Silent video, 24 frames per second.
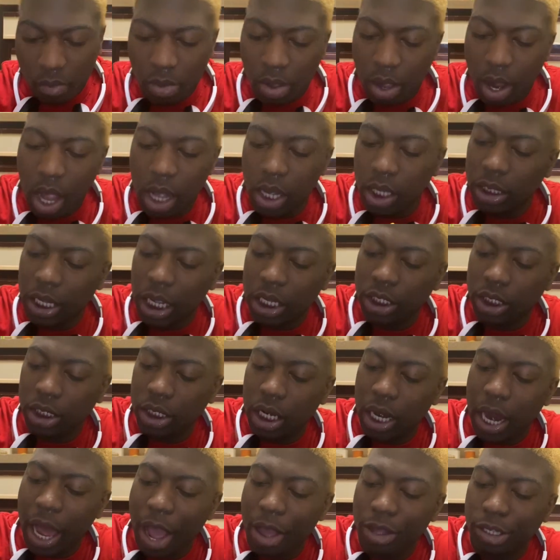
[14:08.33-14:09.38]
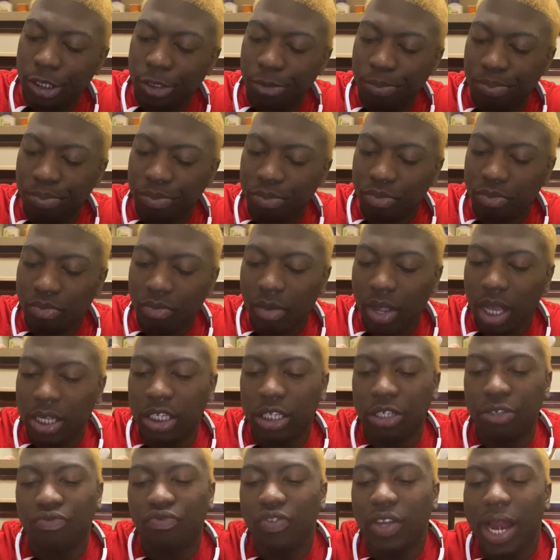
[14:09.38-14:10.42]
Because I shouldn't allow him to
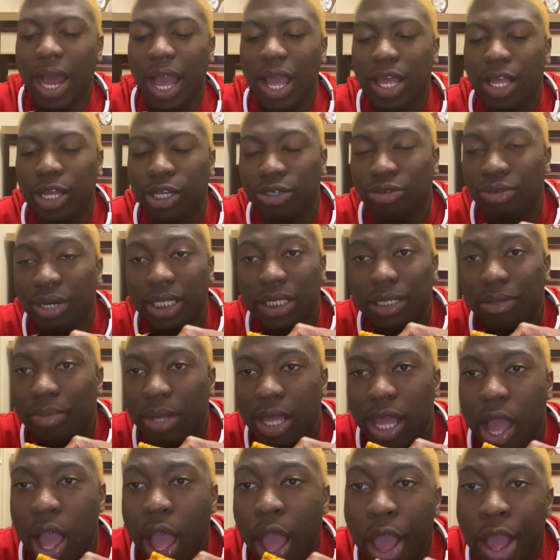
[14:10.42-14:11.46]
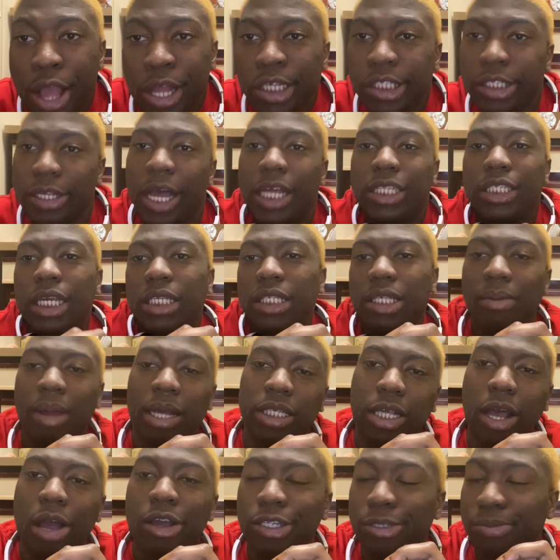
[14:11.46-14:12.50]
do that to me. So I texted him, I
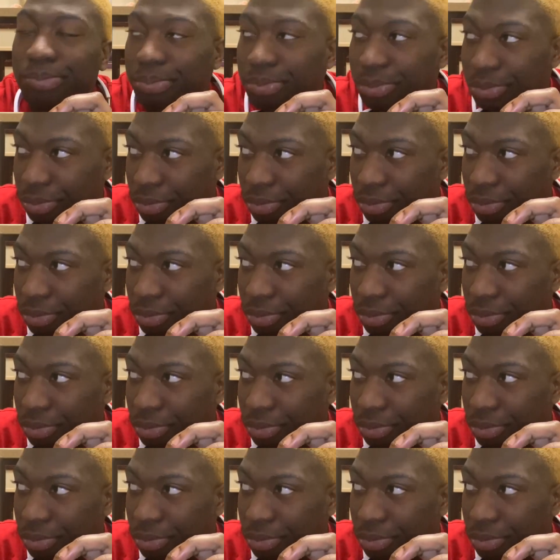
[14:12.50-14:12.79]
told him.